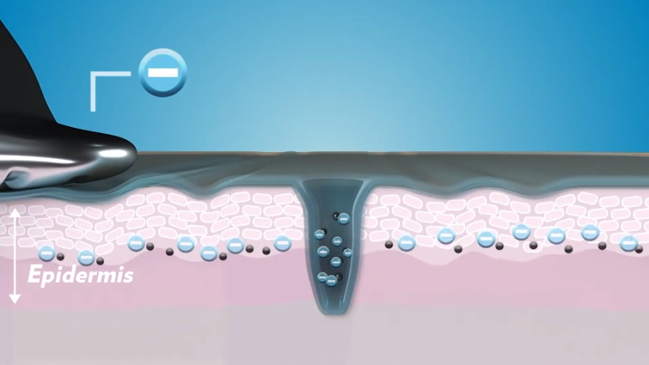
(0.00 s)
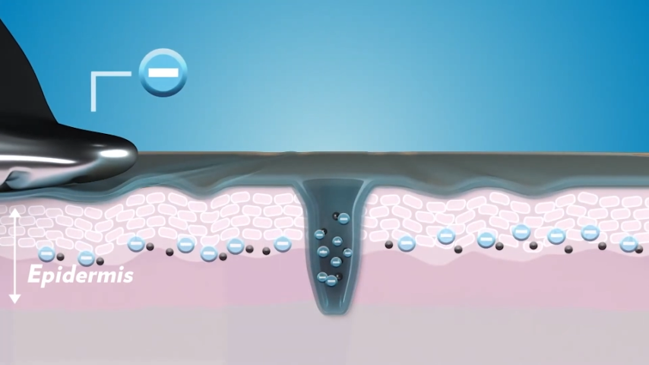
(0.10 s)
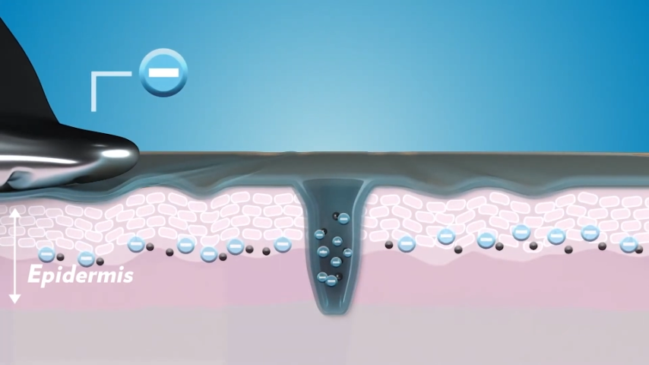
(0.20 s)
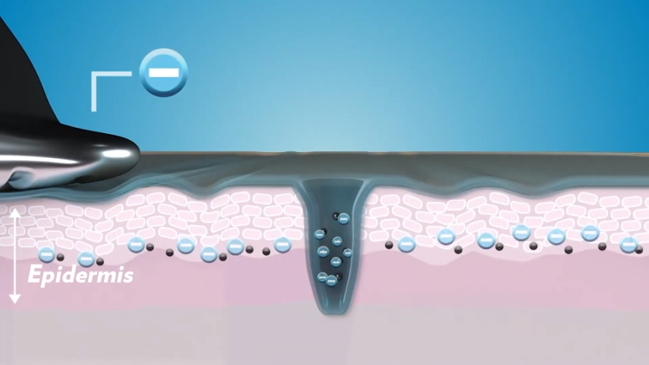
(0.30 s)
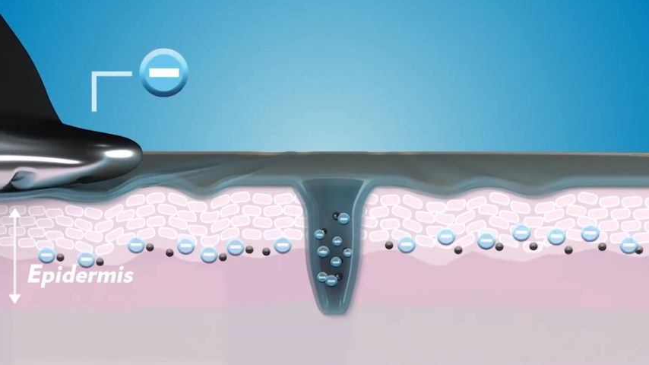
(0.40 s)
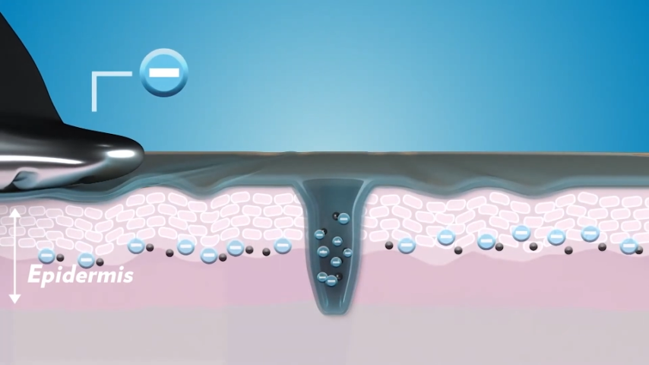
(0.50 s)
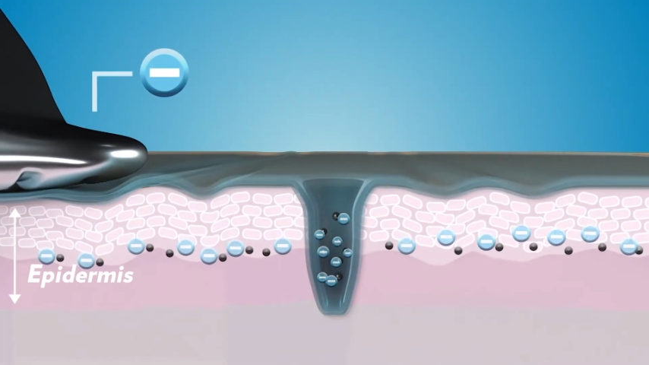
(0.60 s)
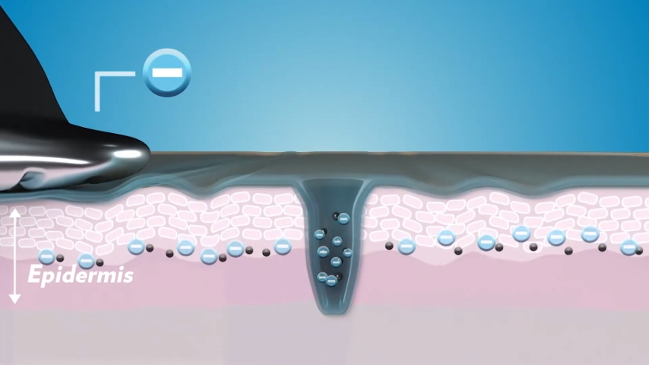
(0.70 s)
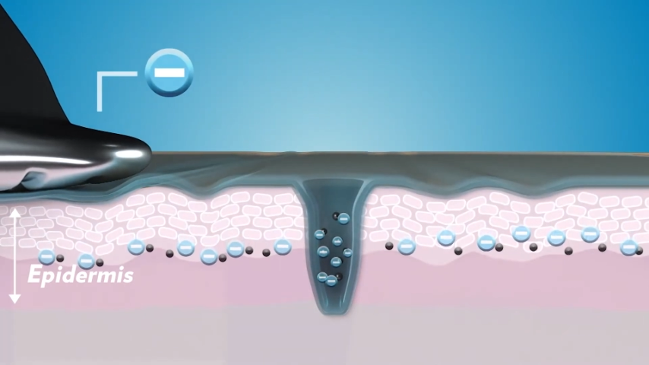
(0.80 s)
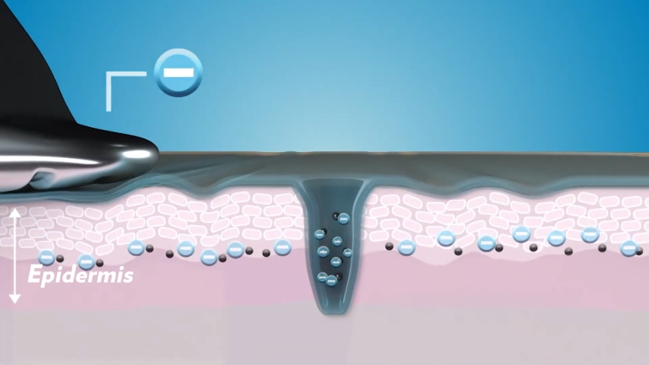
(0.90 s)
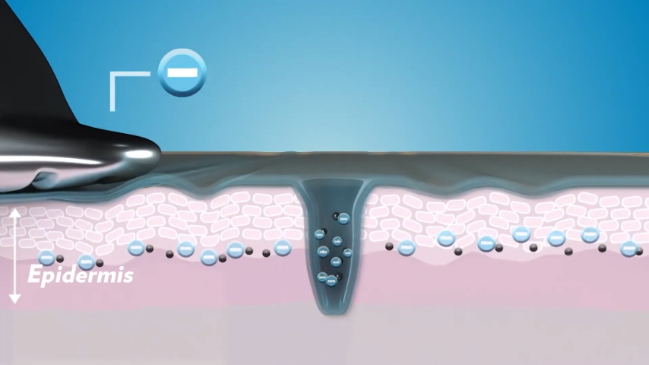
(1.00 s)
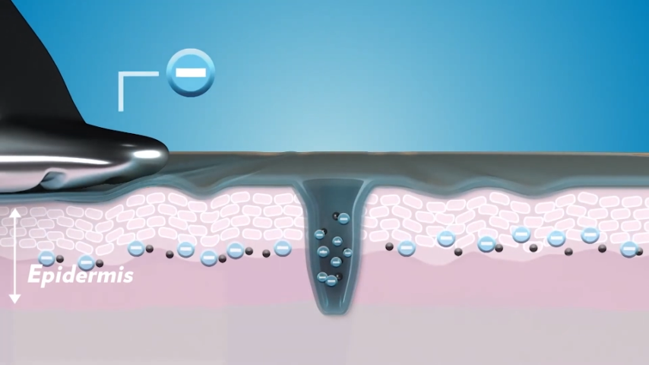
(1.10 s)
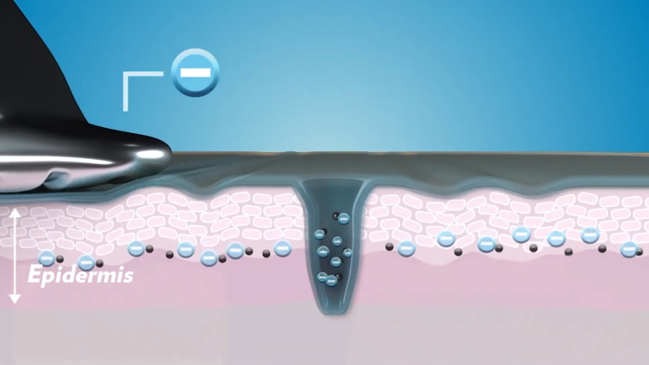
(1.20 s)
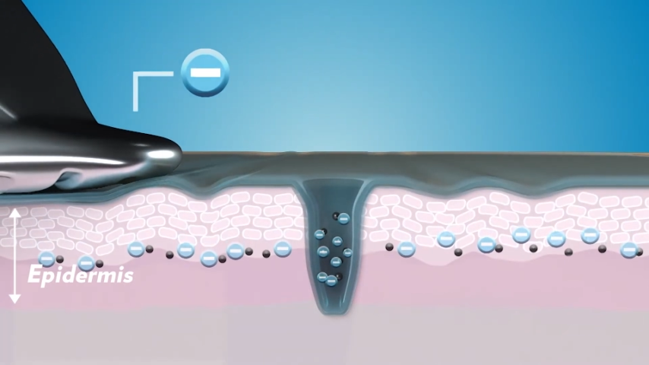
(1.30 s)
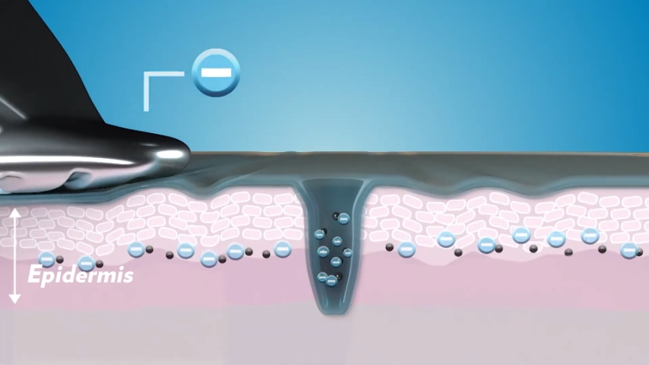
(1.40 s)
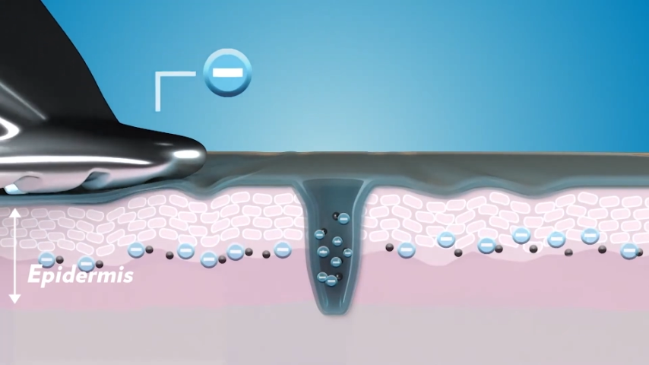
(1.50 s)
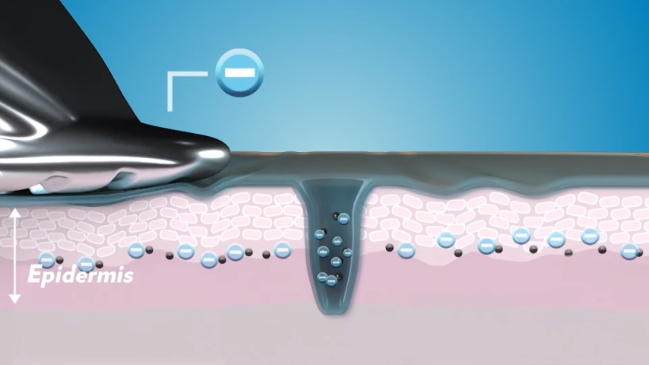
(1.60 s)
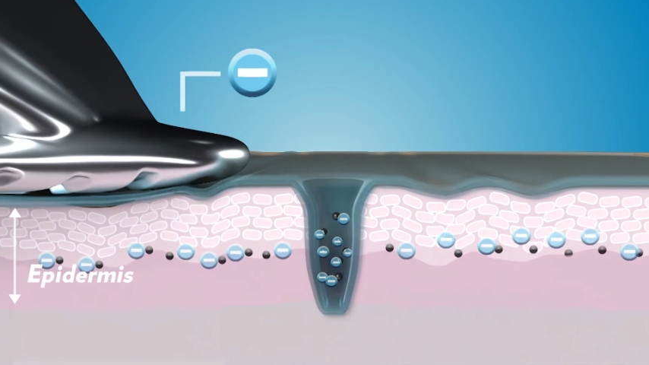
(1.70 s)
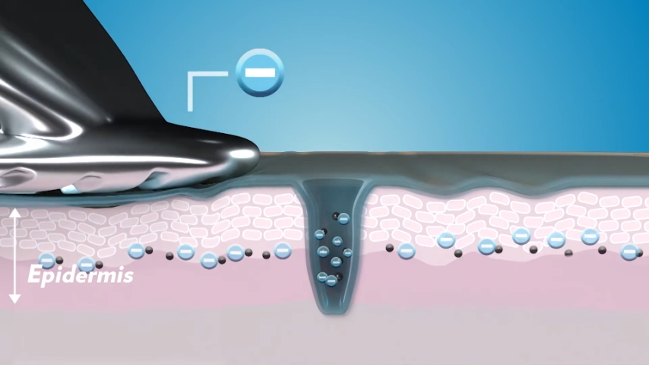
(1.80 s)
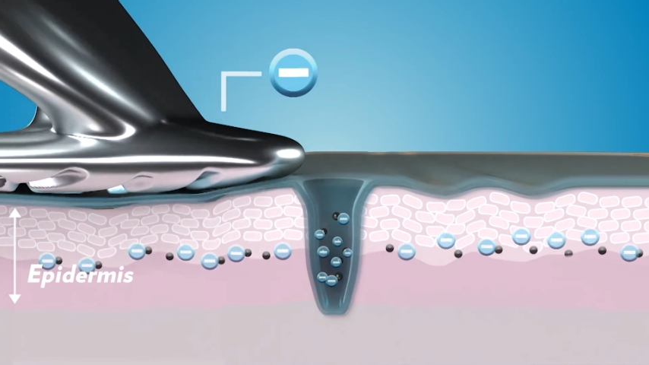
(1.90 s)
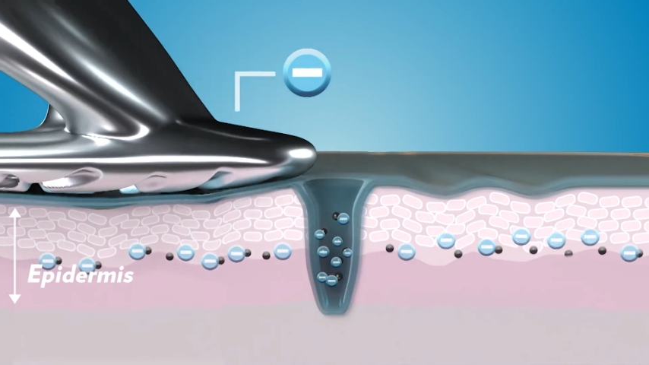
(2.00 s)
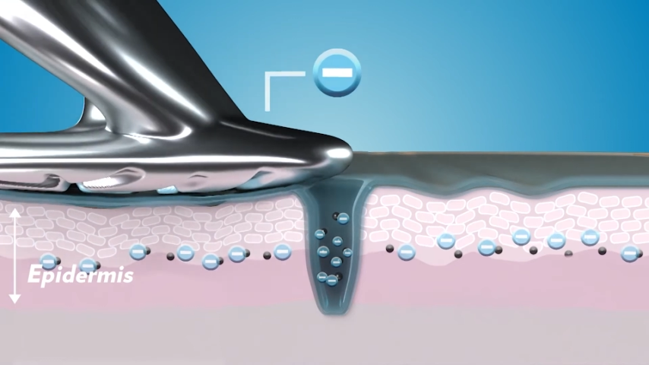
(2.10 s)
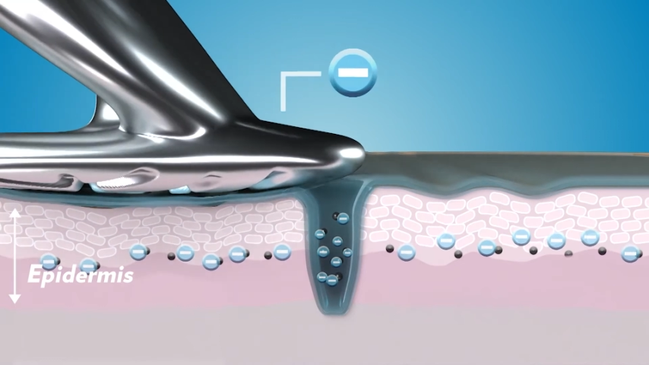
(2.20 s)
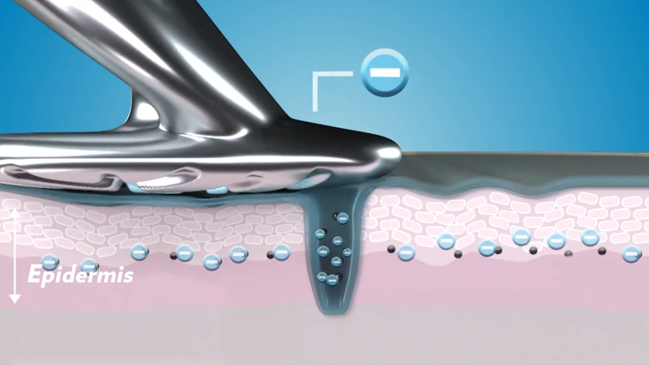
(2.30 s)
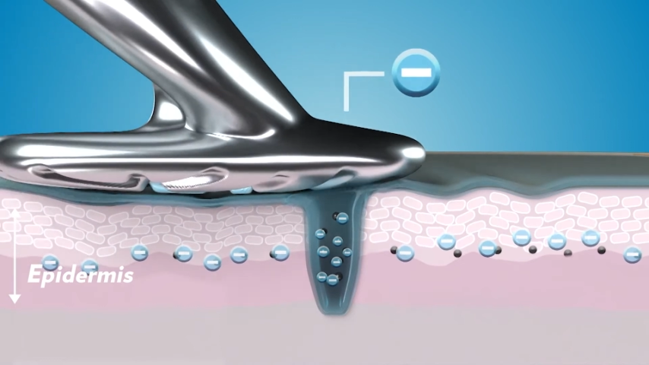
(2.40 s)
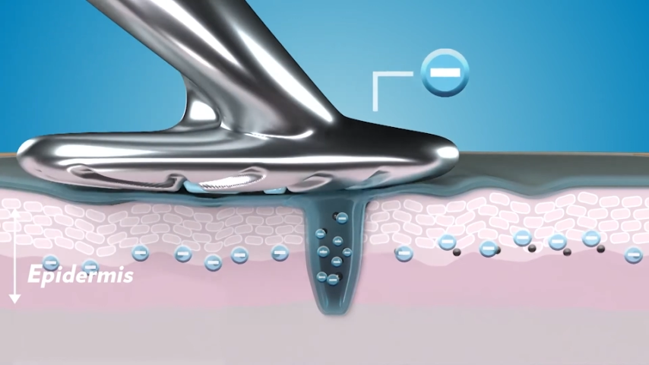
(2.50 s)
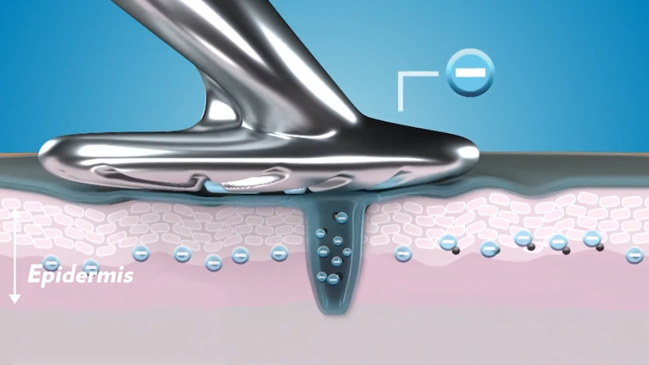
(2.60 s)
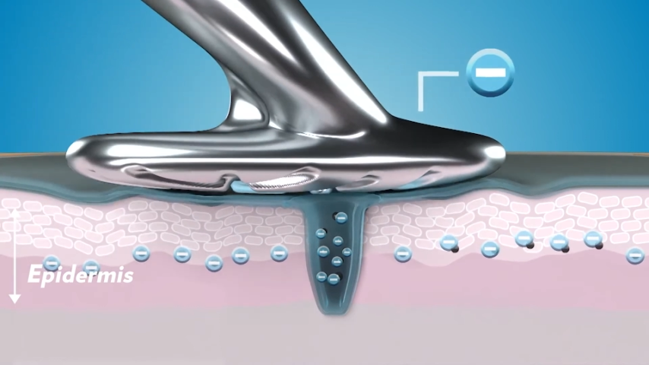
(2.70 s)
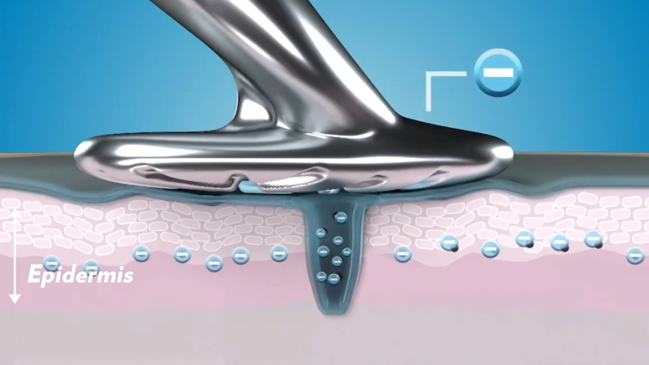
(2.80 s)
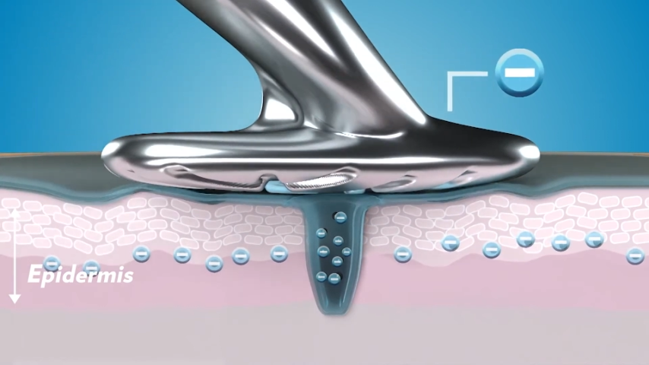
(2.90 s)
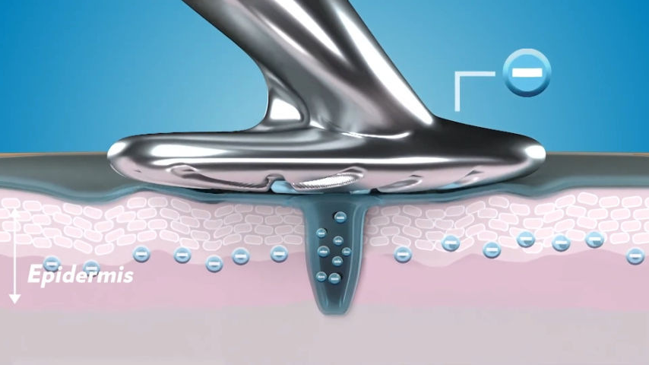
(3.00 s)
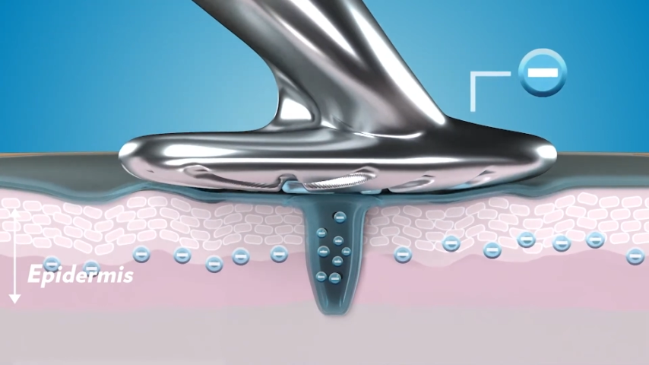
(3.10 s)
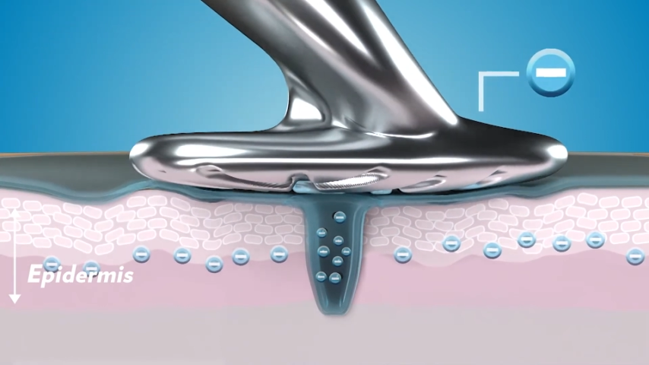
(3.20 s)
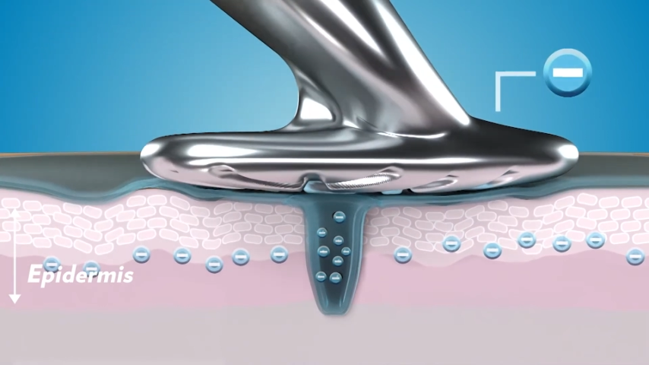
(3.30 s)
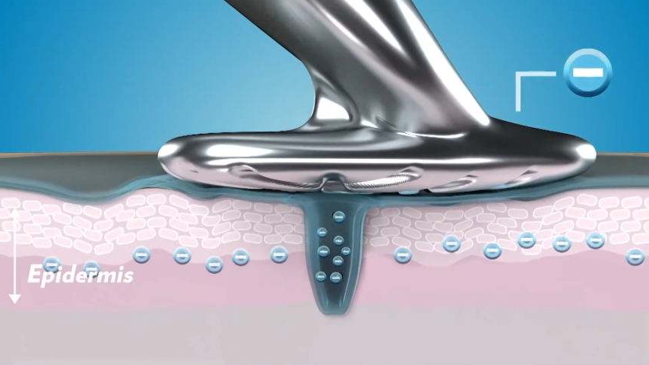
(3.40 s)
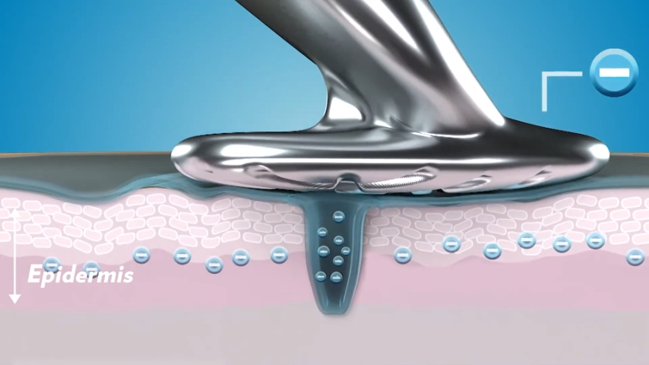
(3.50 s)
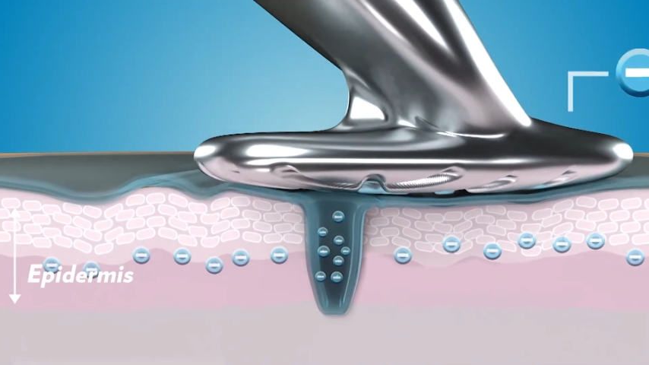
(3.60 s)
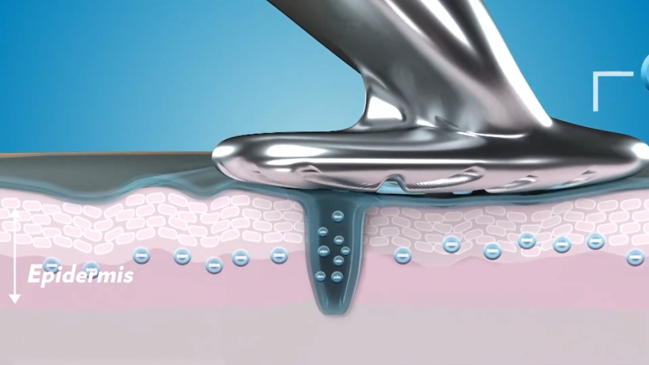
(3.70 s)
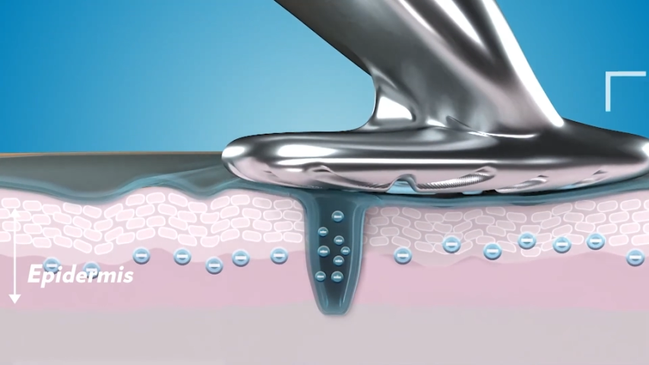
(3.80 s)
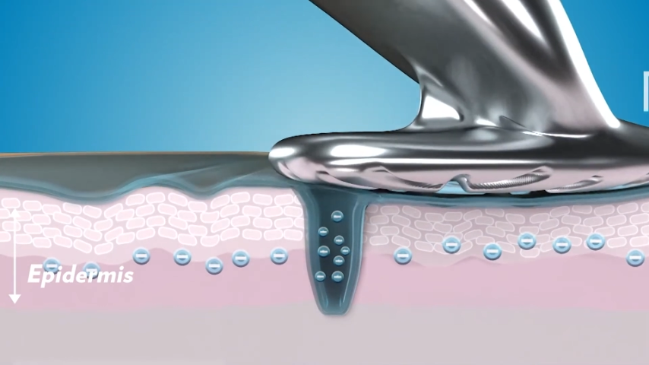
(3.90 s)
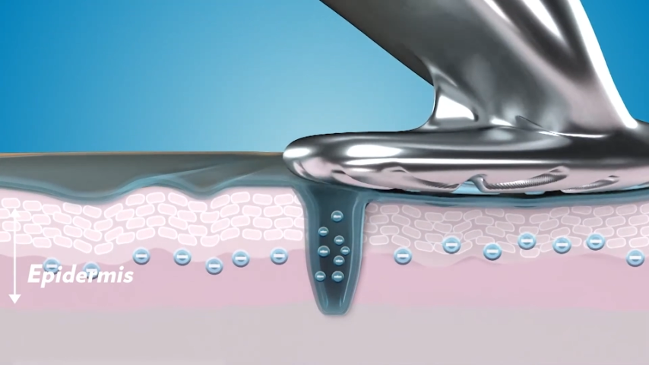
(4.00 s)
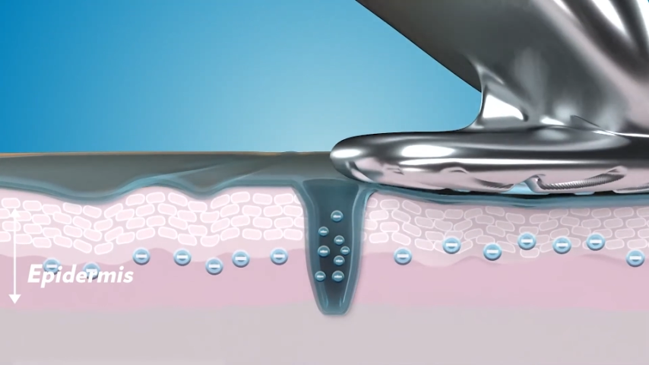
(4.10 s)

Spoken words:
[unreadable: no face in view]